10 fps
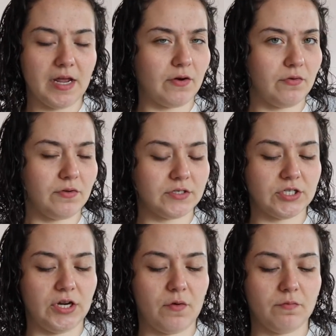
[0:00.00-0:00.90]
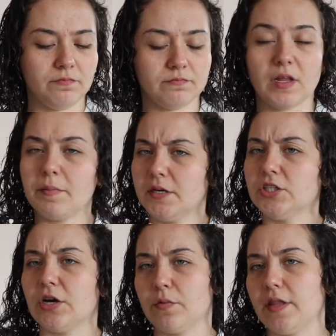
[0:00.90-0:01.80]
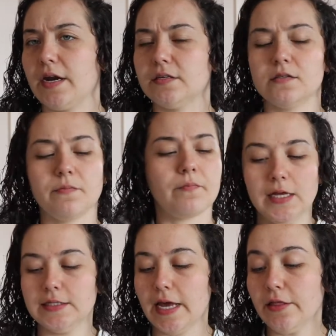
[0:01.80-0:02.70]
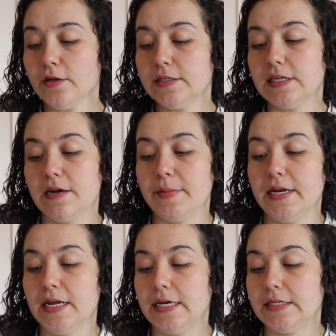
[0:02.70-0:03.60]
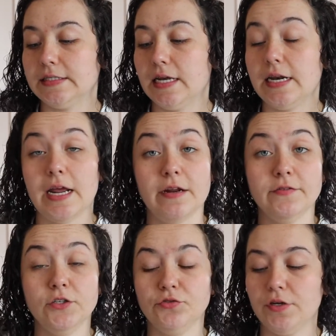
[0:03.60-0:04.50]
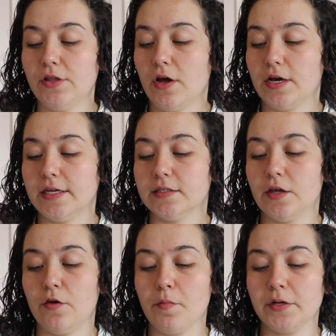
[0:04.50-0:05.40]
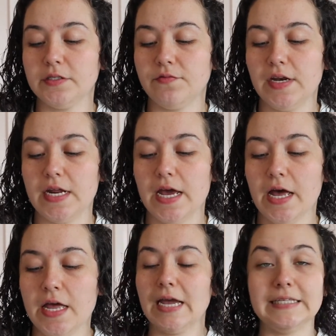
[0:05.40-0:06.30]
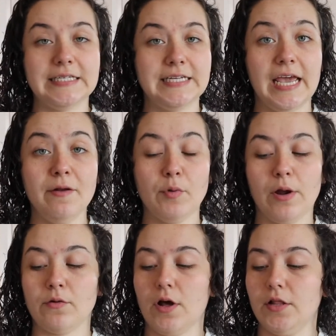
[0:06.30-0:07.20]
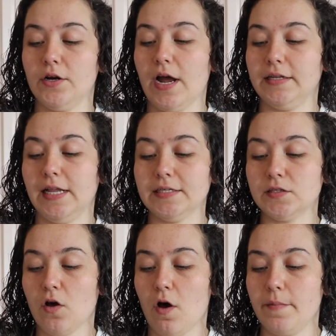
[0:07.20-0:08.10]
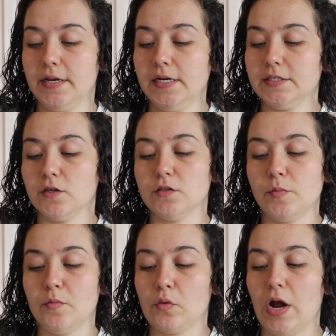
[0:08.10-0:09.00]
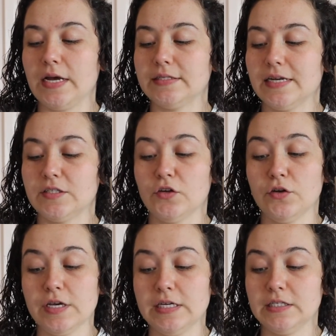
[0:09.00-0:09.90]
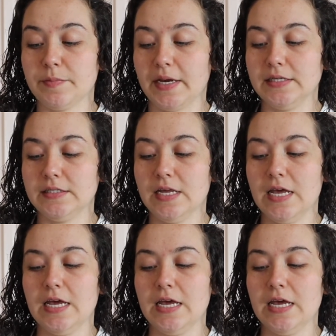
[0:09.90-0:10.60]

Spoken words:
I don't actually know. I'm gonna check what that is. Ceylon cinnamon is native to Sri Lanka and southern parts of India. It's a tan brown color and less common. It's also been prized as a cooking spice.